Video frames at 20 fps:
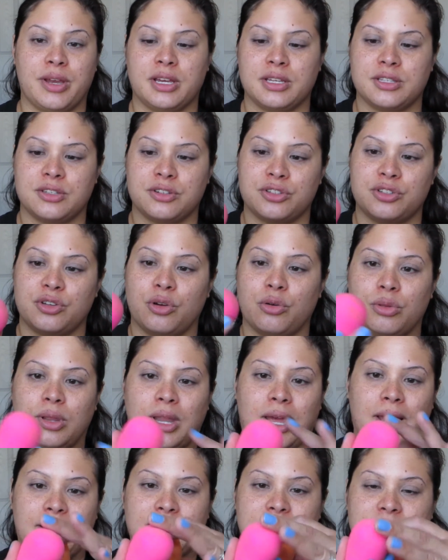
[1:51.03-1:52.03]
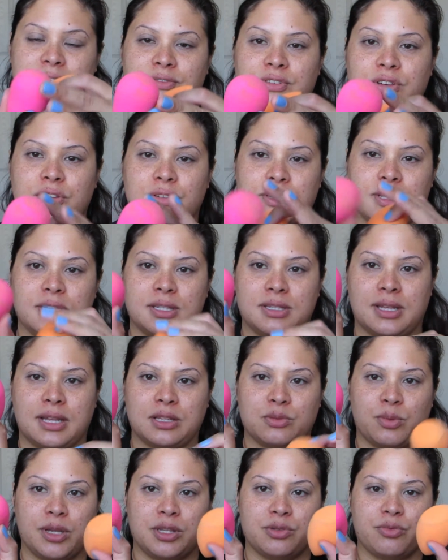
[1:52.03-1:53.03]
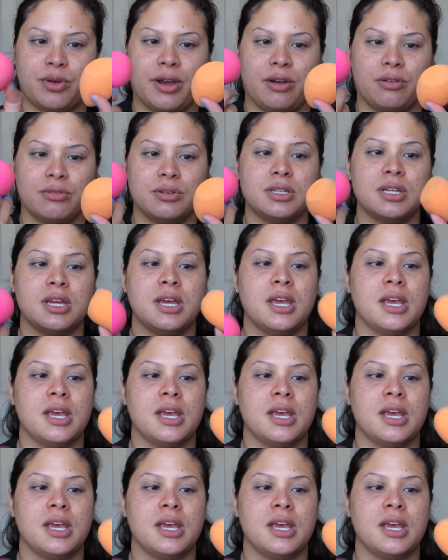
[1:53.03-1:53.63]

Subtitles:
Because there's no lines if you use this, that's why it's round.